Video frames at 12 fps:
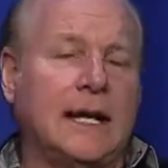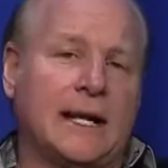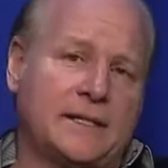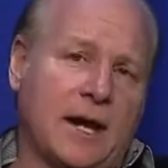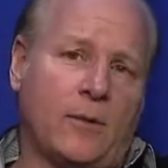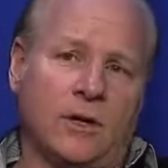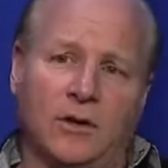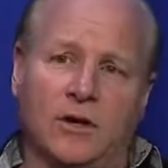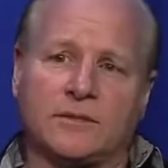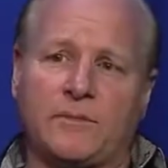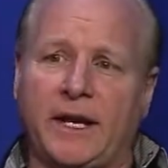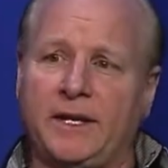that's how I
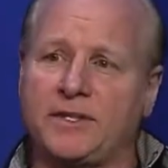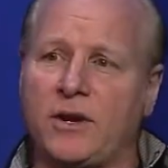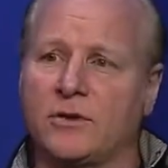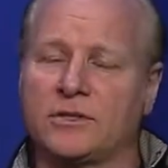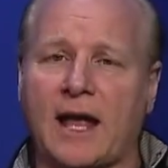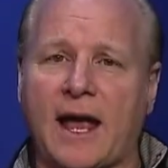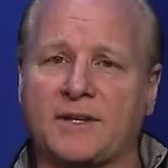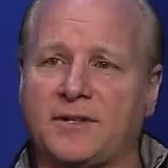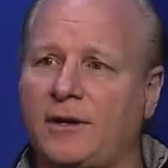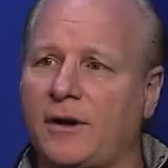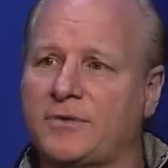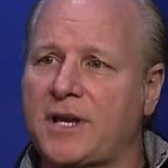lost my East Coast
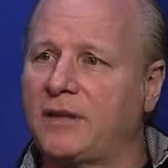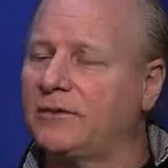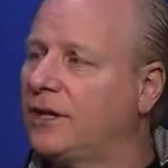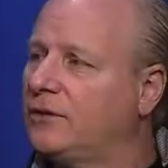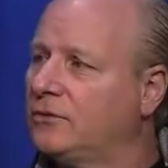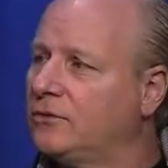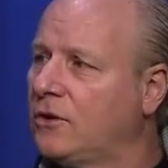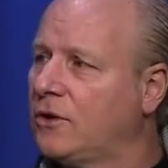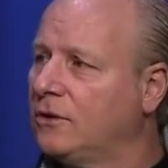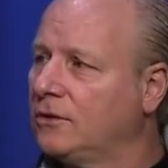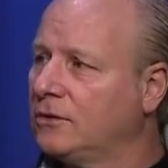accent. I was out there too long.